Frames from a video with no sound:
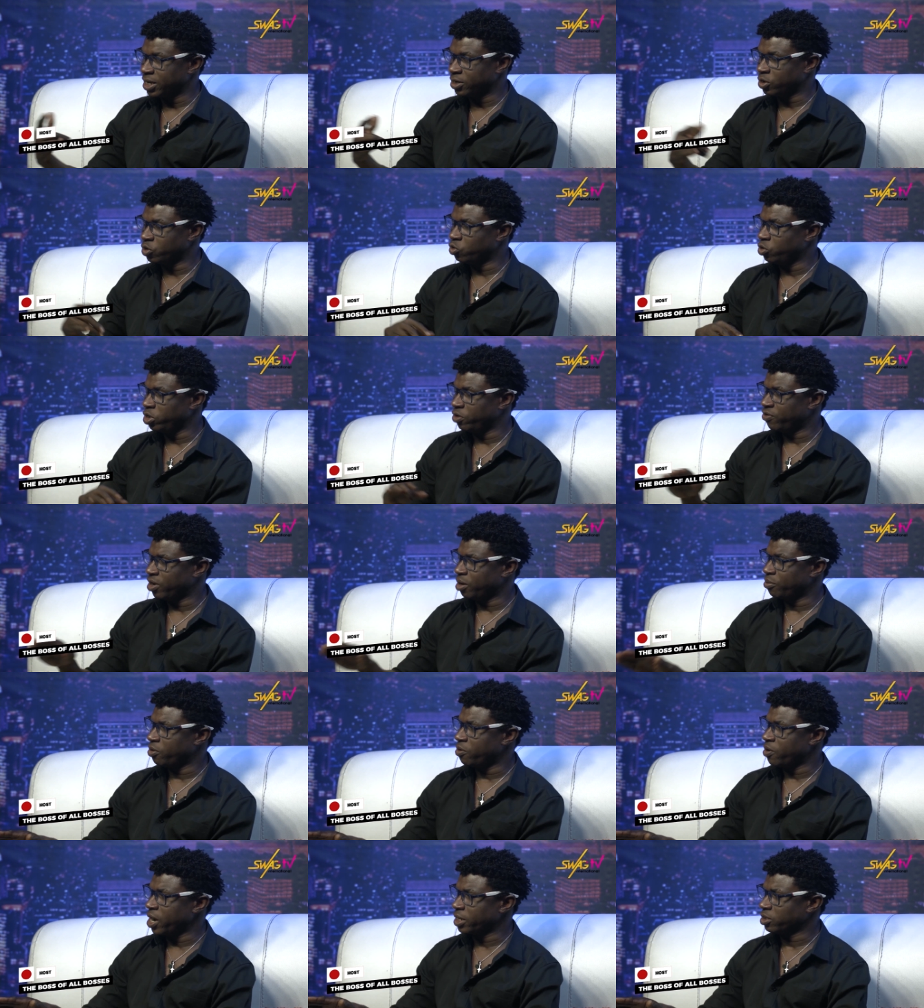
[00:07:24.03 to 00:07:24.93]
I don't know if
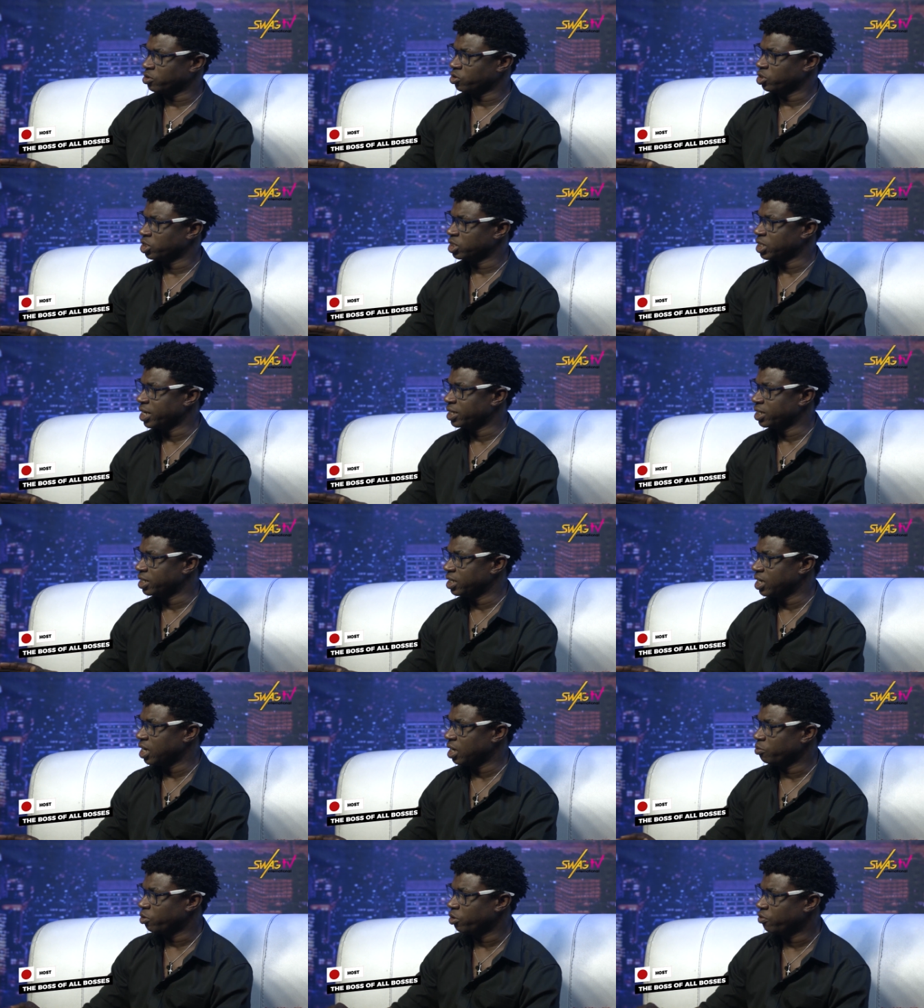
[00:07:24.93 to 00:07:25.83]
I'm right concerning
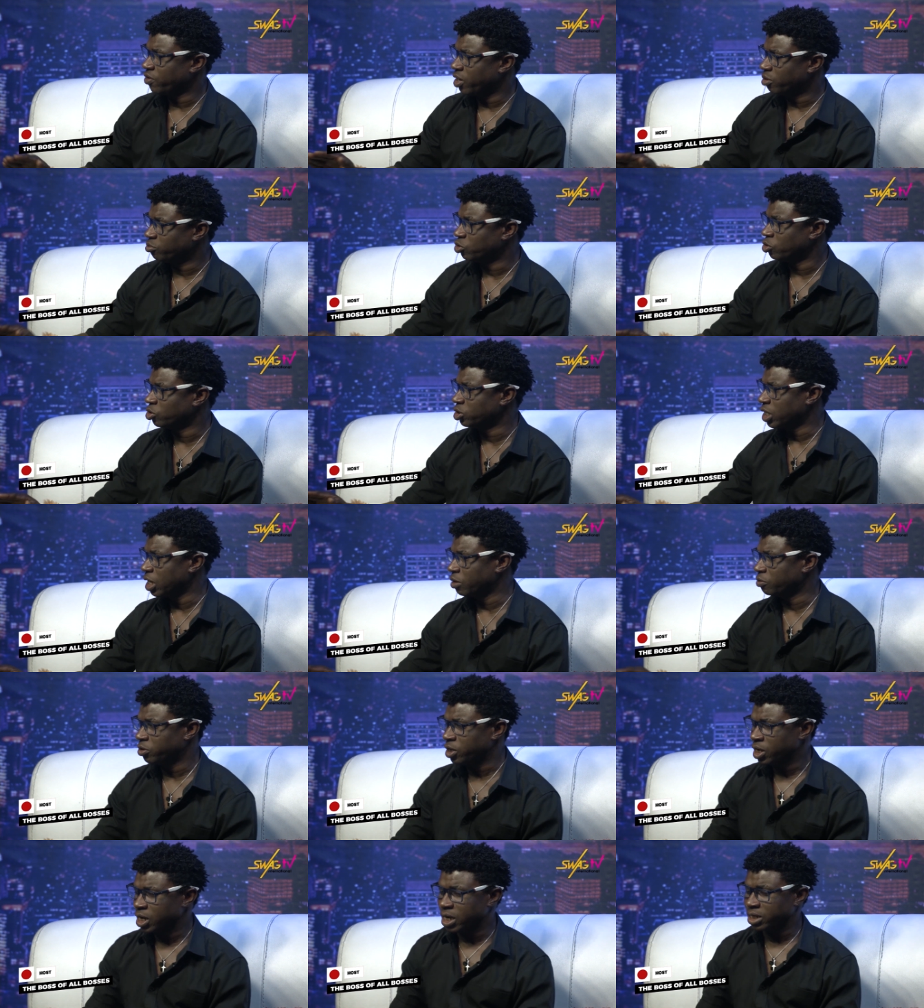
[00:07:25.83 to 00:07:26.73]
that, but if I'm not, I
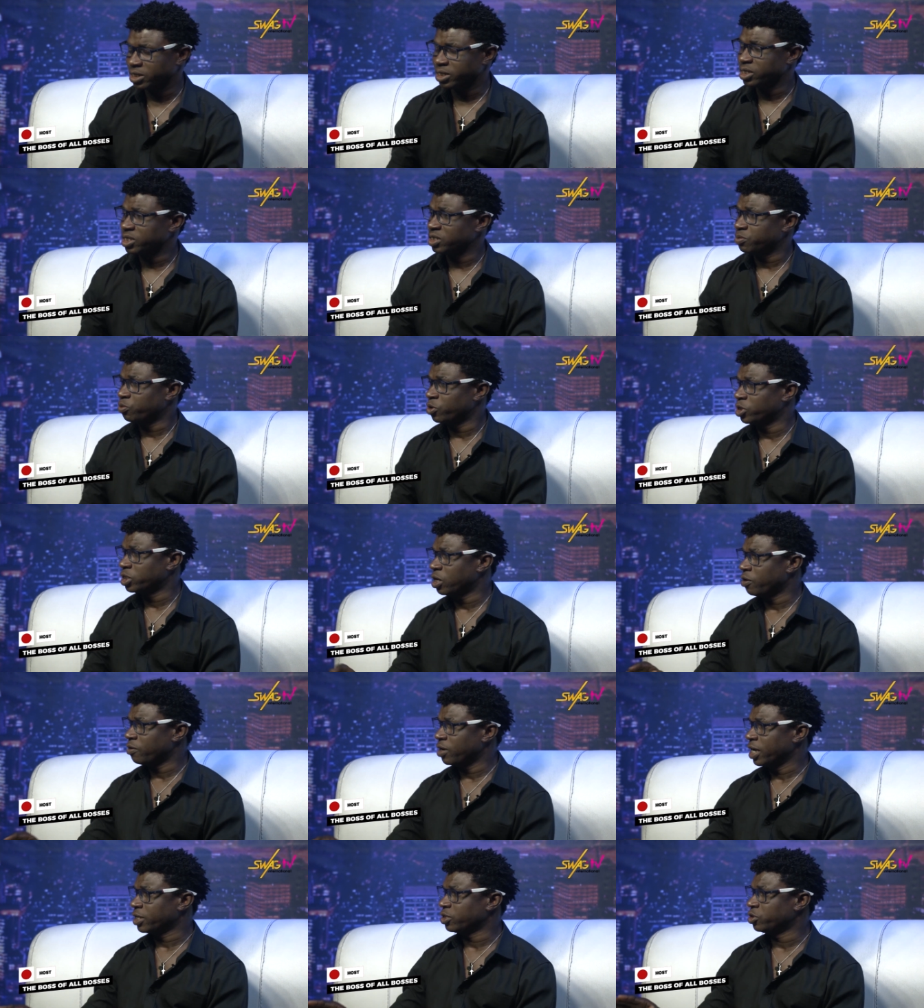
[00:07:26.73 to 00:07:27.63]
would, at uh, this point, I
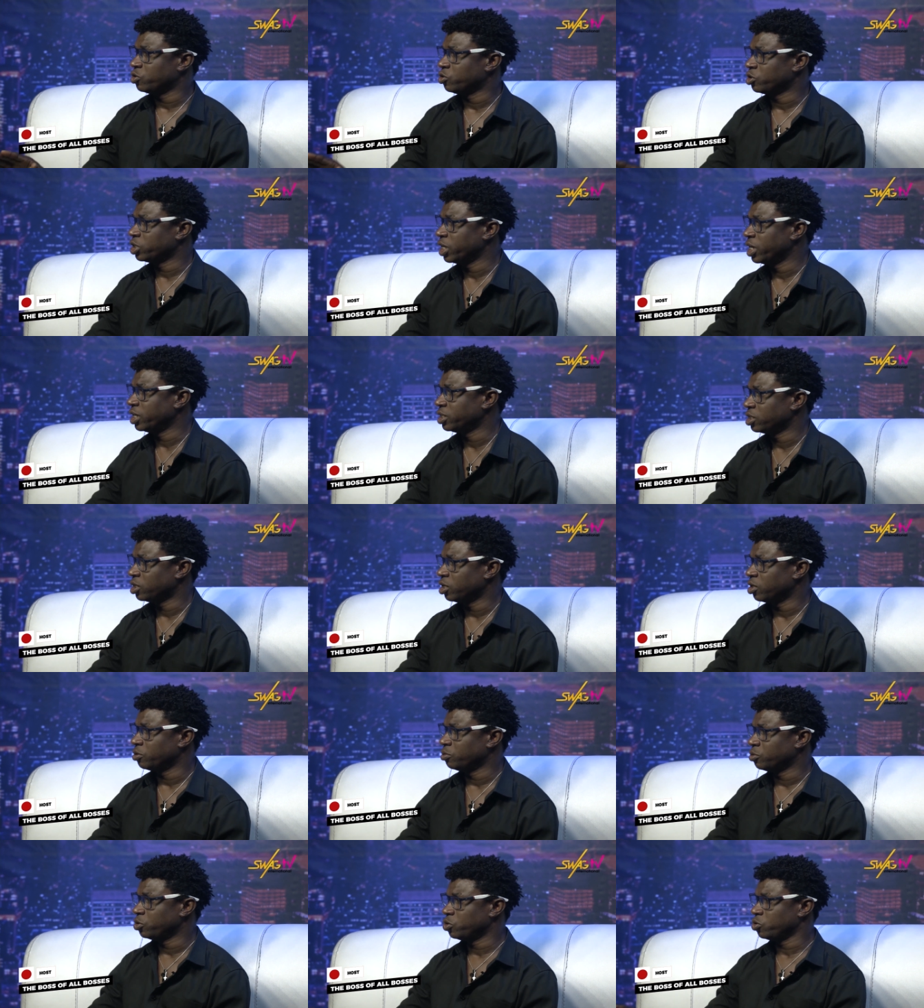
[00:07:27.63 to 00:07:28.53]
would like to get
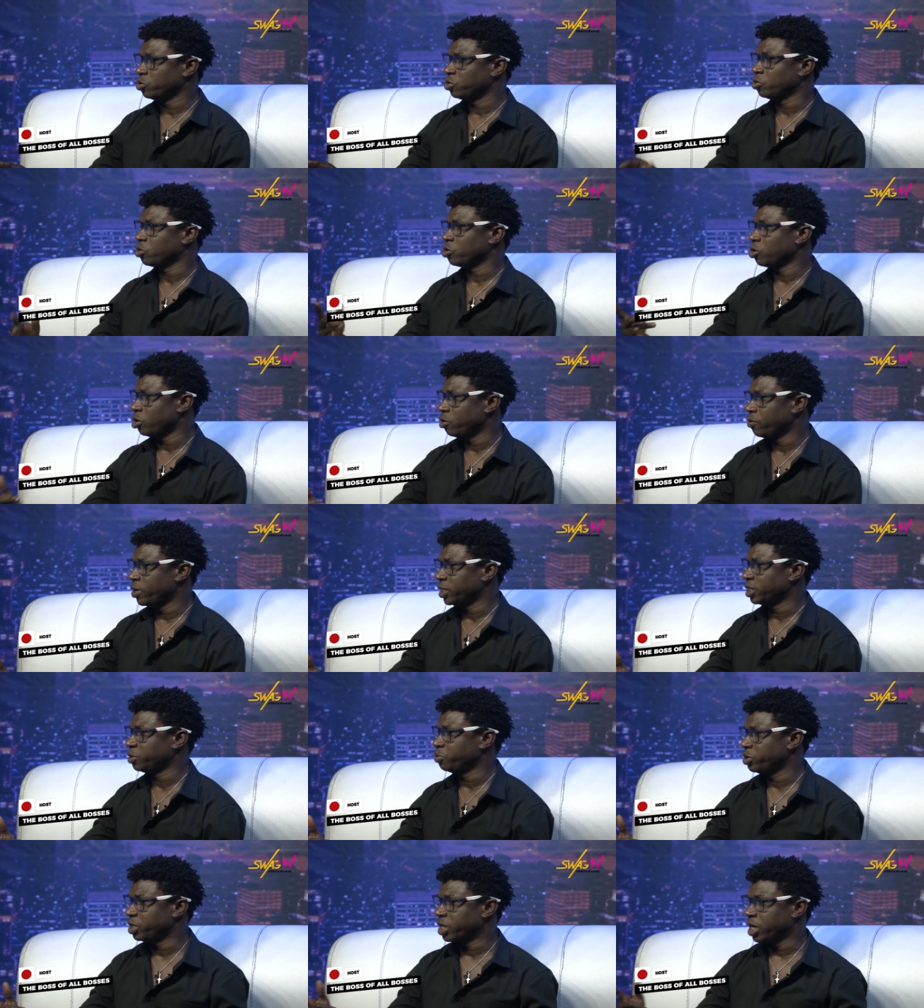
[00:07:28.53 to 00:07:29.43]
um to, to
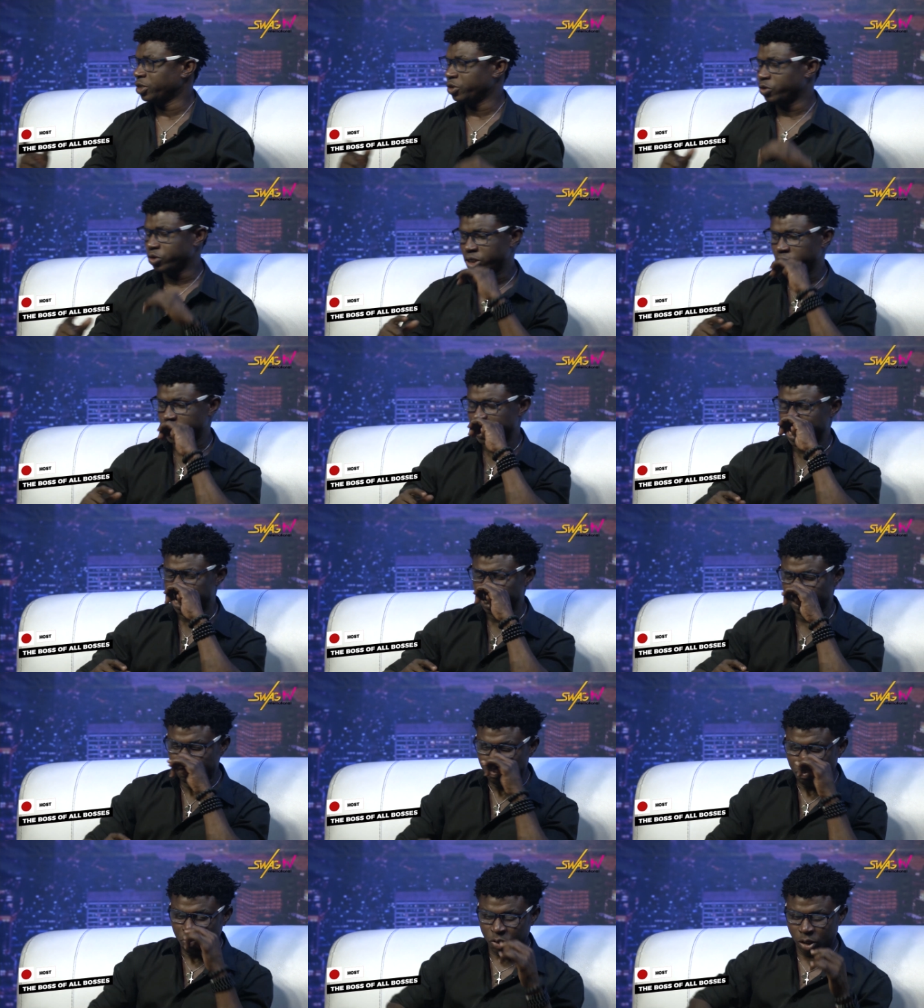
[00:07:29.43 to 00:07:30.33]
correct me. Now, you said